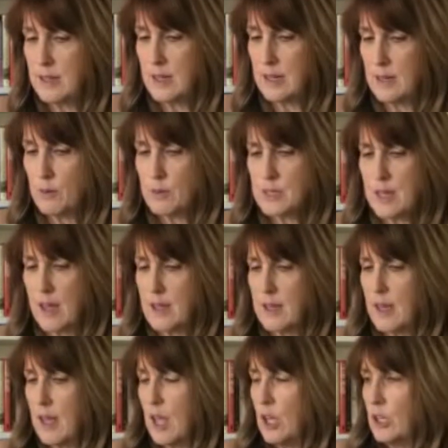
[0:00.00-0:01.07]
And it was like,
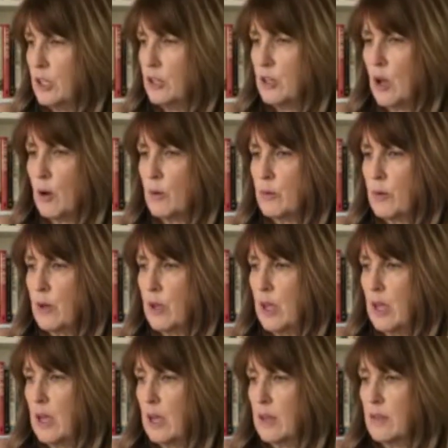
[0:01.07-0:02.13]
you know,
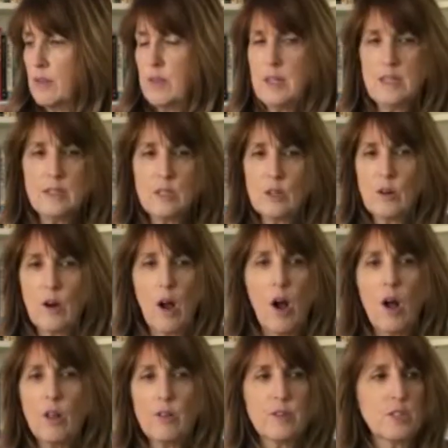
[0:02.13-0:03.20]
these are
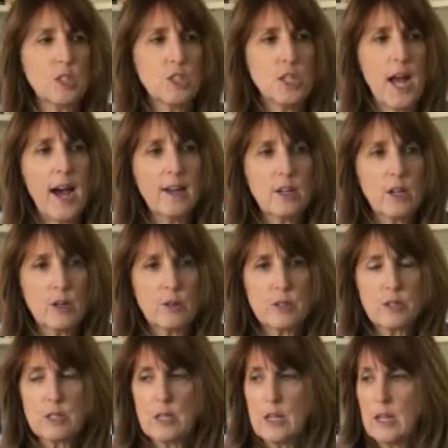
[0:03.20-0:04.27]
all the
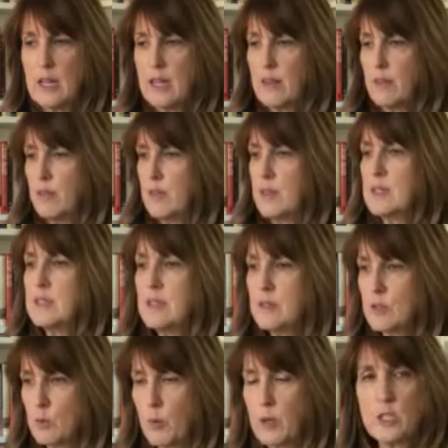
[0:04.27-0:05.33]
shadows. This
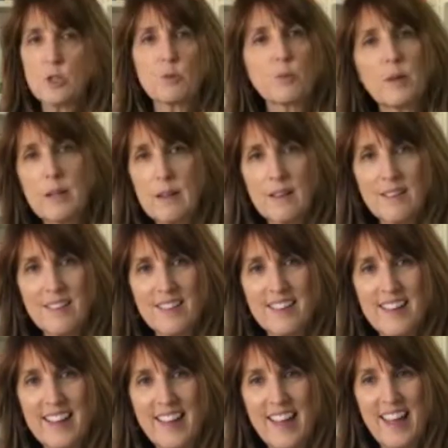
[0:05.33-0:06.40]
is what's real.
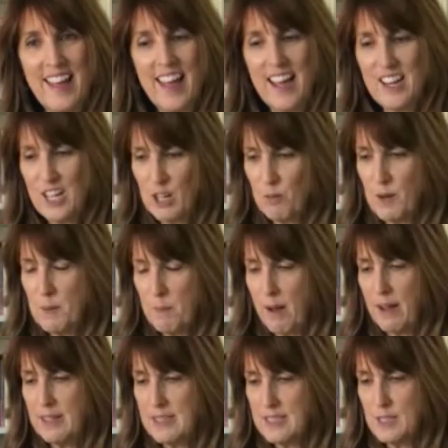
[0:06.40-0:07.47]
And He
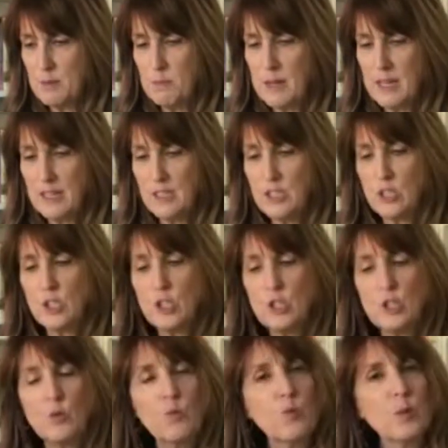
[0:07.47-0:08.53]
reminded me
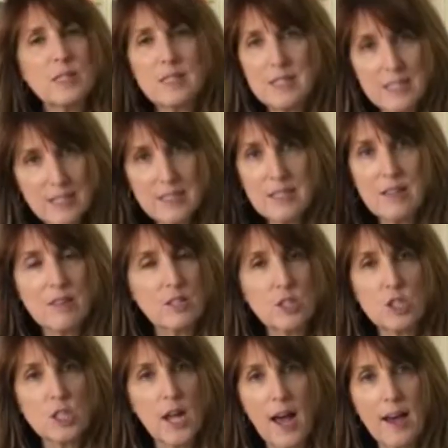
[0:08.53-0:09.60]
resist the
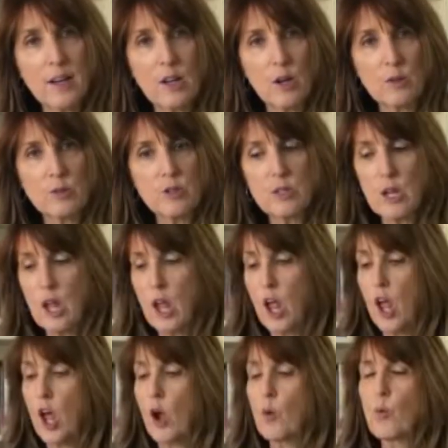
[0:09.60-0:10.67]
shadows
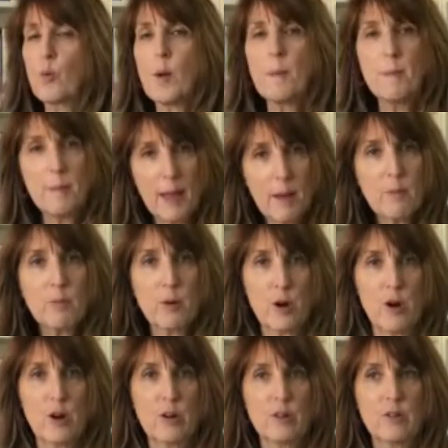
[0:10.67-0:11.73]

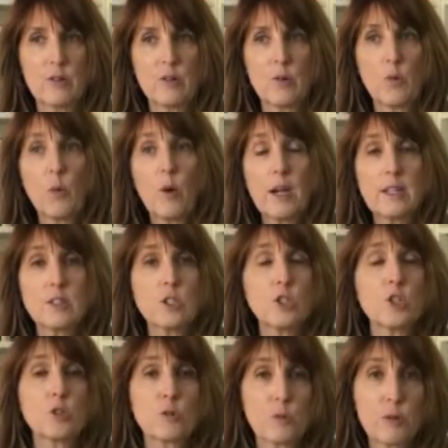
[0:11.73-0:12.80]
Remember what is
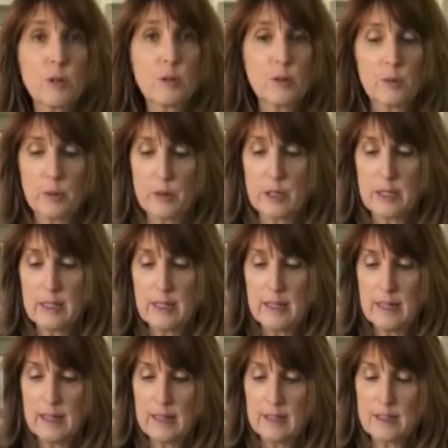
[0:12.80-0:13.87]
true.
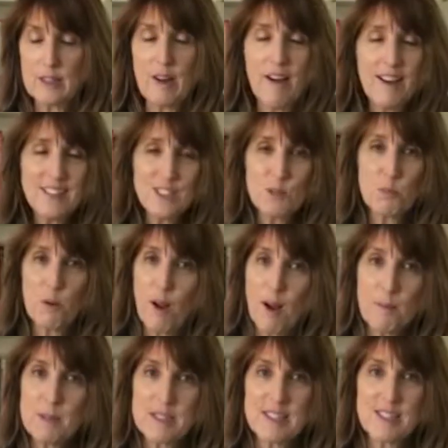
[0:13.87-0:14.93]
God's
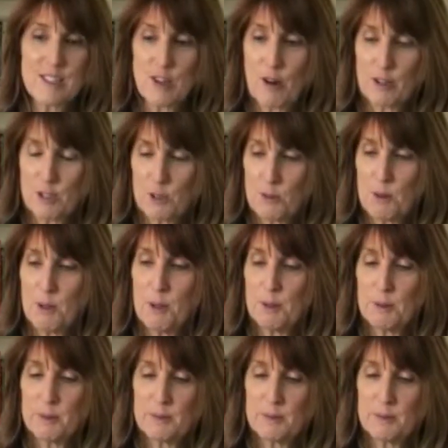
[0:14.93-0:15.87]
promises are true.